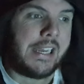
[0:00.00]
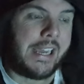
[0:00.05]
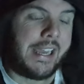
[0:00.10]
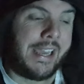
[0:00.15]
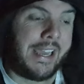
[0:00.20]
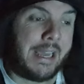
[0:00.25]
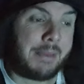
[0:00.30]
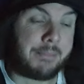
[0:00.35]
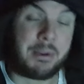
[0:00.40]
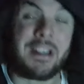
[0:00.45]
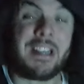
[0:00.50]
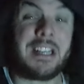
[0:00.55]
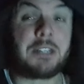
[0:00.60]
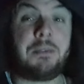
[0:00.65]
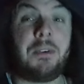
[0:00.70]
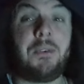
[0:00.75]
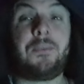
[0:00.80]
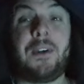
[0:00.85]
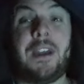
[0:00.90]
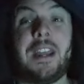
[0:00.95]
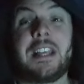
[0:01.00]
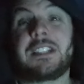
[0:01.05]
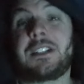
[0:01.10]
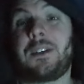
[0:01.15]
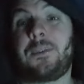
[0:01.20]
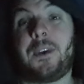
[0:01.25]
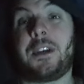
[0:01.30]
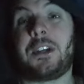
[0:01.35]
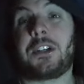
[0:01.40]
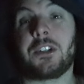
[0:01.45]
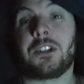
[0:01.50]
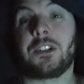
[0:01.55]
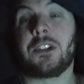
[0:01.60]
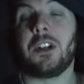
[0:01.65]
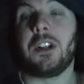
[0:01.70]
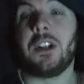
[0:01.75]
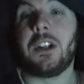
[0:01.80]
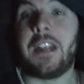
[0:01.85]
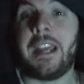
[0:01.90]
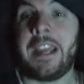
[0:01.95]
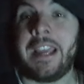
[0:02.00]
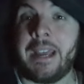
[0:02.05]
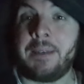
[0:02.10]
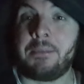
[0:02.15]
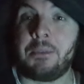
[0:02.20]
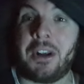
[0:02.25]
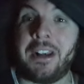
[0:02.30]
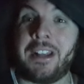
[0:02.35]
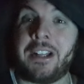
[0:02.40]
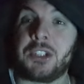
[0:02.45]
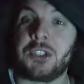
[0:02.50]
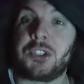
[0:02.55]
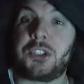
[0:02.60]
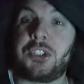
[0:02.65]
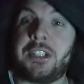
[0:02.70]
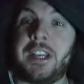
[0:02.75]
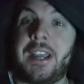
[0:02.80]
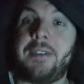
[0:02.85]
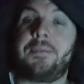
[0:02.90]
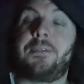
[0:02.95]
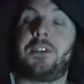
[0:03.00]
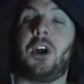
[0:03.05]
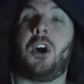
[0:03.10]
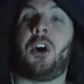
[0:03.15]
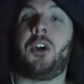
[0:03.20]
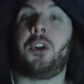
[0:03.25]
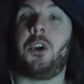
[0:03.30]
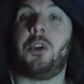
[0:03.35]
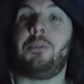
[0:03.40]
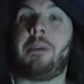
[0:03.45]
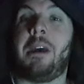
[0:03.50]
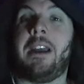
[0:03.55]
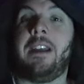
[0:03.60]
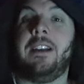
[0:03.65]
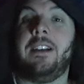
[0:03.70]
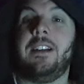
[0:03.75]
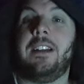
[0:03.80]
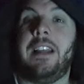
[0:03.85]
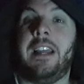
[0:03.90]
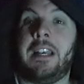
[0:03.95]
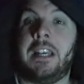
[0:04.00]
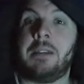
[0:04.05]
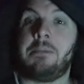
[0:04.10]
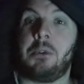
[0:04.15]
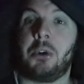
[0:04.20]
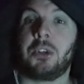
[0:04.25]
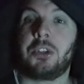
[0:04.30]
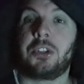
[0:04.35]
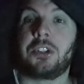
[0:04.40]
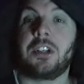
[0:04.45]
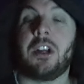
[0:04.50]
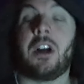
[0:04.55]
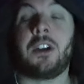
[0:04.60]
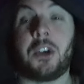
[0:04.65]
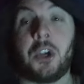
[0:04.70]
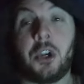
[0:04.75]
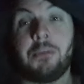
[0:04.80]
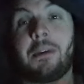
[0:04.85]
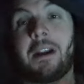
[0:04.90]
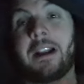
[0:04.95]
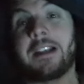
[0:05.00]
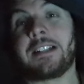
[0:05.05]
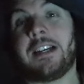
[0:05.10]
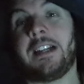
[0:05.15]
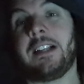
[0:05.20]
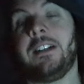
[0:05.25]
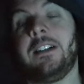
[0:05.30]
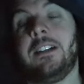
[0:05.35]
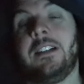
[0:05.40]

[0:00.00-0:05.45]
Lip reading: But it is my first official little shift on Uber in the bus on Uber XL.